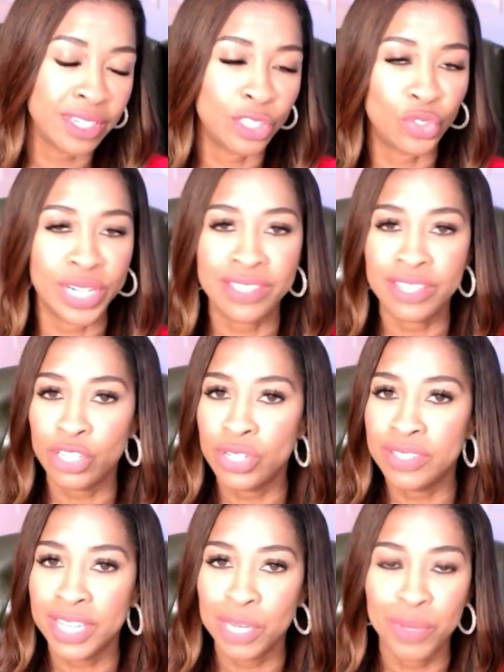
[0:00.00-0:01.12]

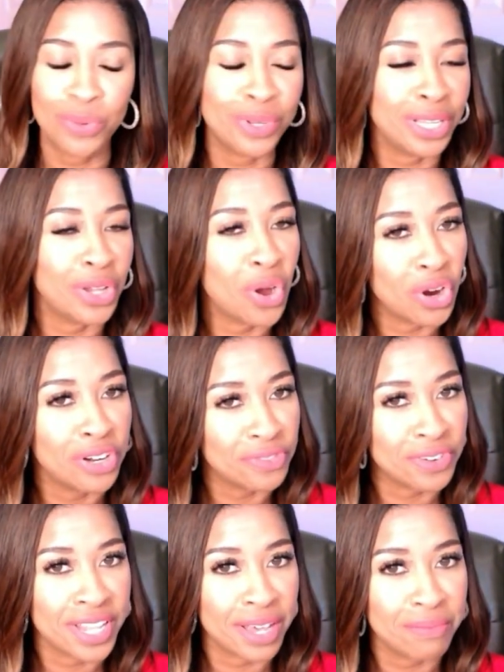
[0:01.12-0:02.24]
Transitions can be really hard
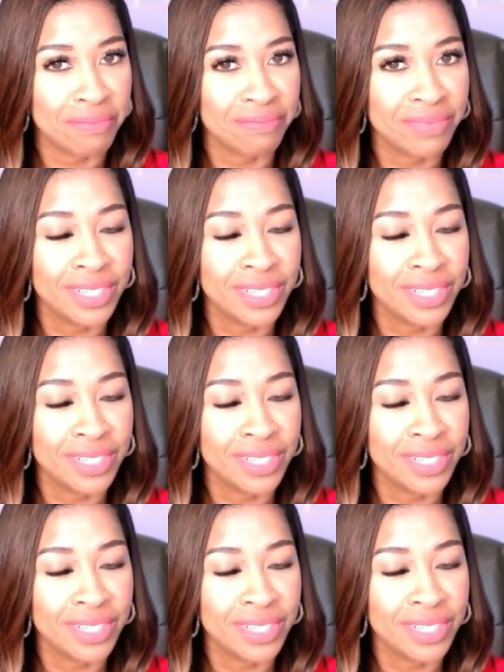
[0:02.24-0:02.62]
for them.